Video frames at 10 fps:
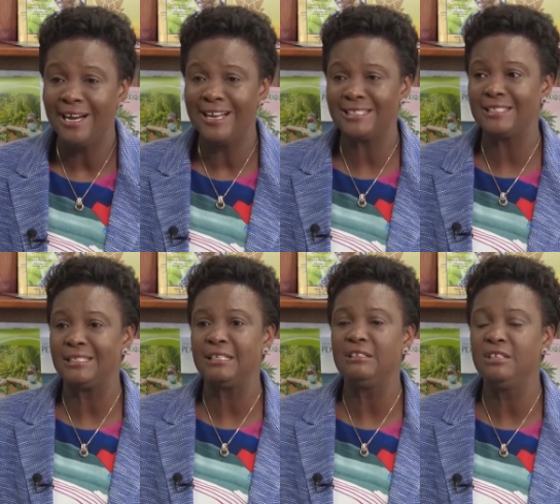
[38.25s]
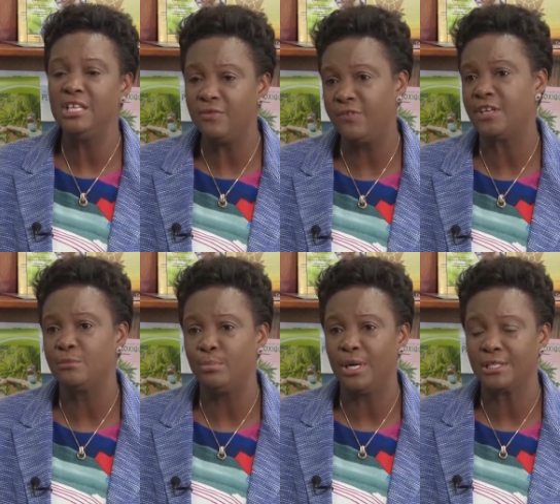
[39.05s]
as a
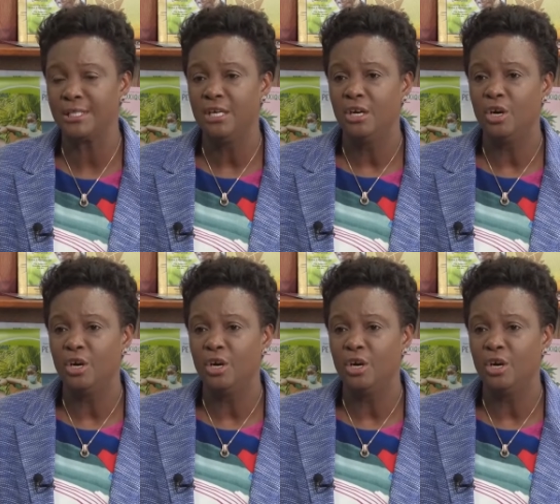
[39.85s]
significant part